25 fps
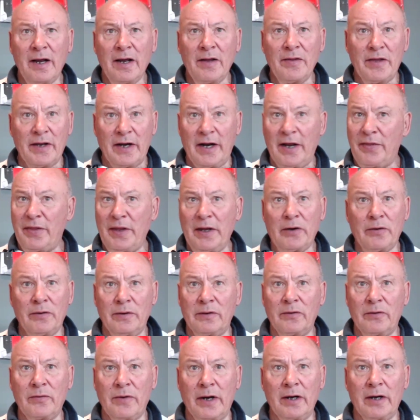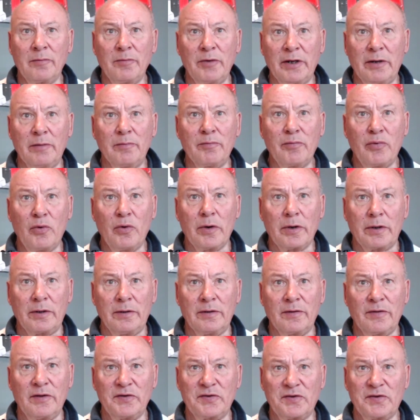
that I think are incredibly important. The